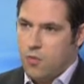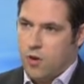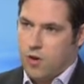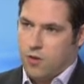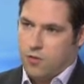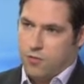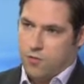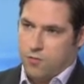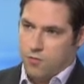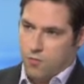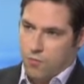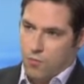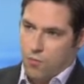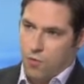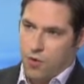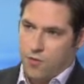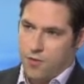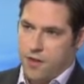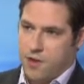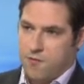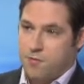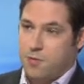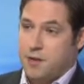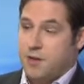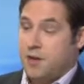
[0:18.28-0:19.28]
Well,
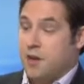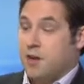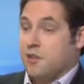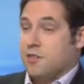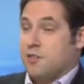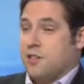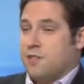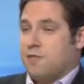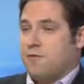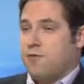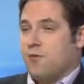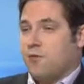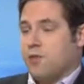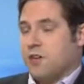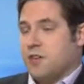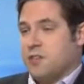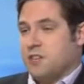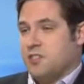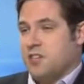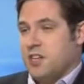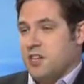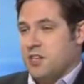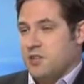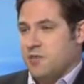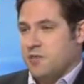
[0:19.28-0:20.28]
what they've been asking for
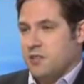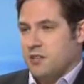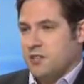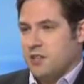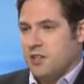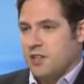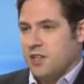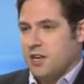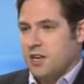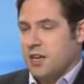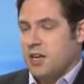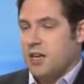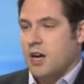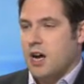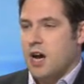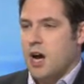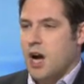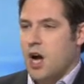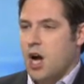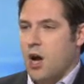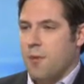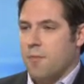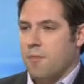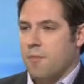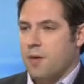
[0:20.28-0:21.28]
continuously
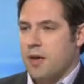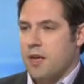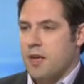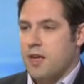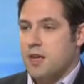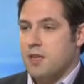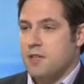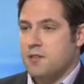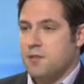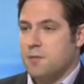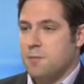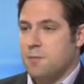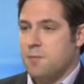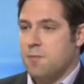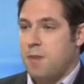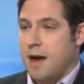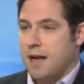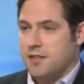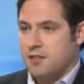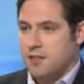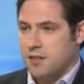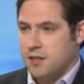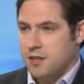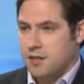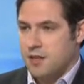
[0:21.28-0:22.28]
is
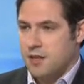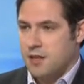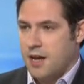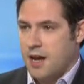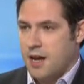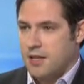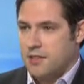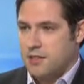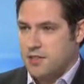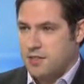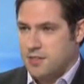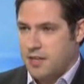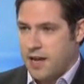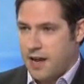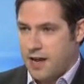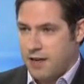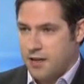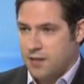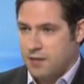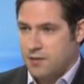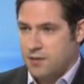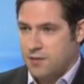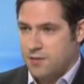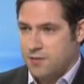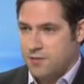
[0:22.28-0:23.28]
better
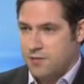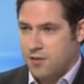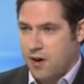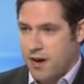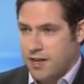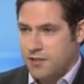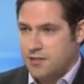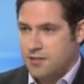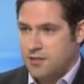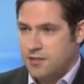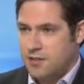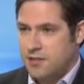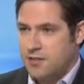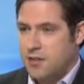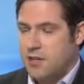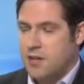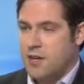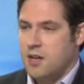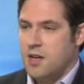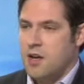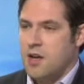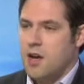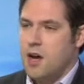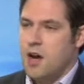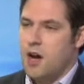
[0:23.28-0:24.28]
anti-tank devices,
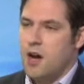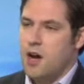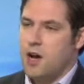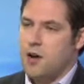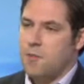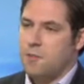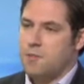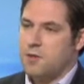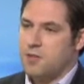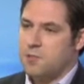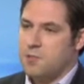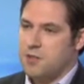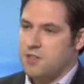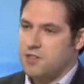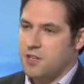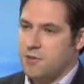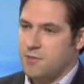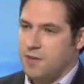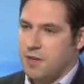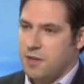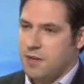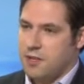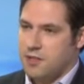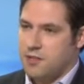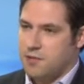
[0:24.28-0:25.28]

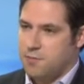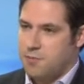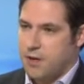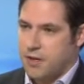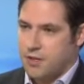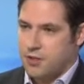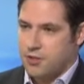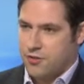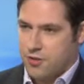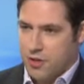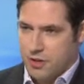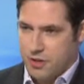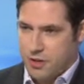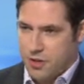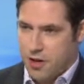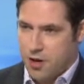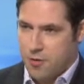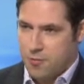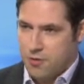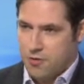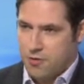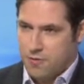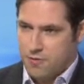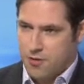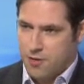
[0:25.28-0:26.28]
specifically to penetrate the
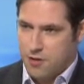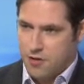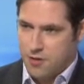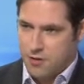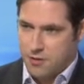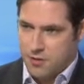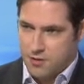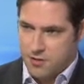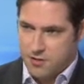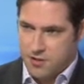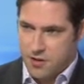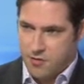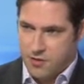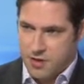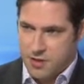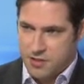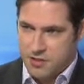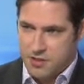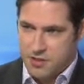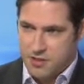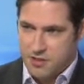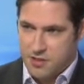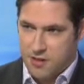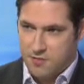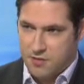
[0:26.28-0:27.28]
armour of the
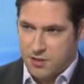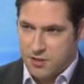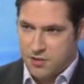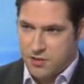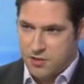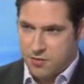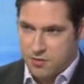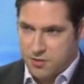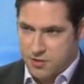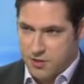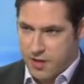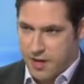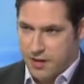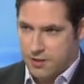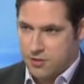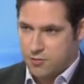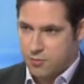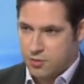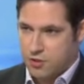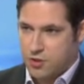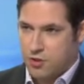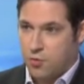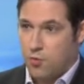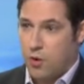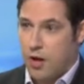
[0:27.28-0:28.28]
Syrian T-72
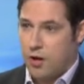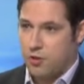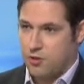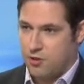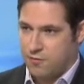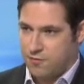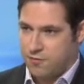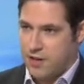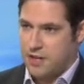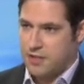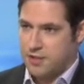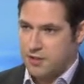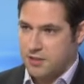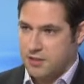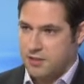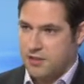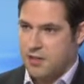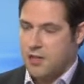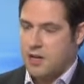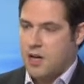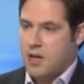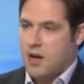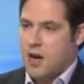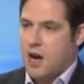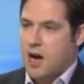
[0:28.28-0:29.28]
tanks, which are well defended
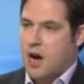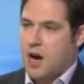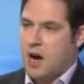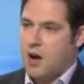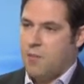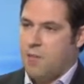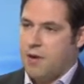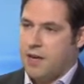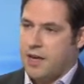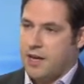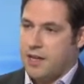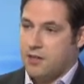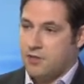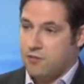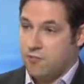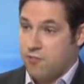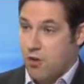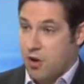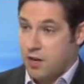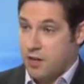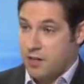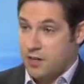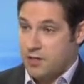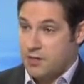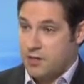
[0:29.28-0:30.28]
against
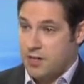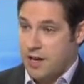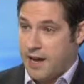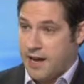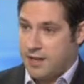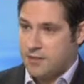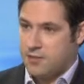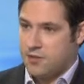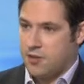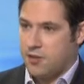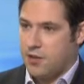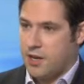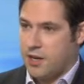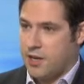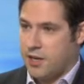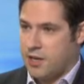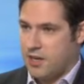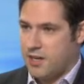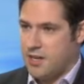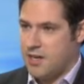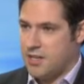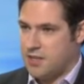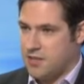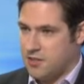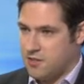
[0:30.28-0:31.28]
rocket attacks. So they're
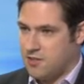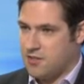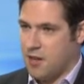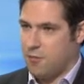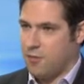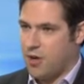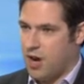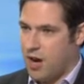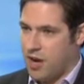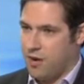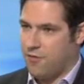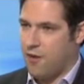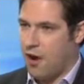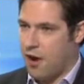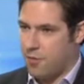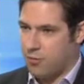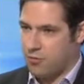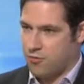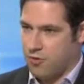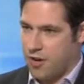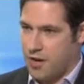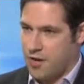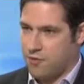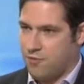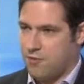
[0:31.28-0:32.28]
going to need some kind of
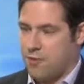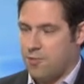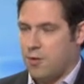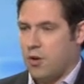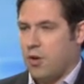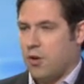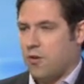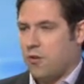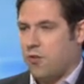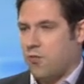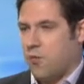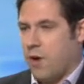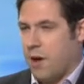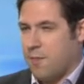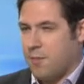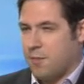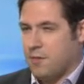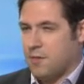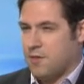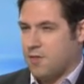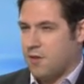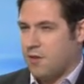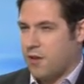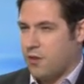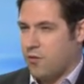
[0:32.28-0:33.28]
upgrade from a lot of the
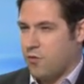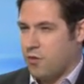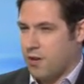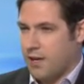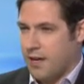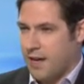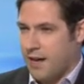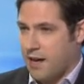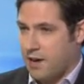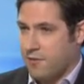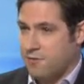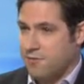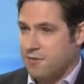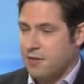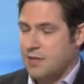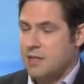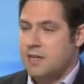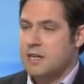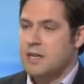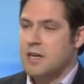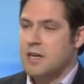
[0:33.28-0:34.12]
weapons that they already have.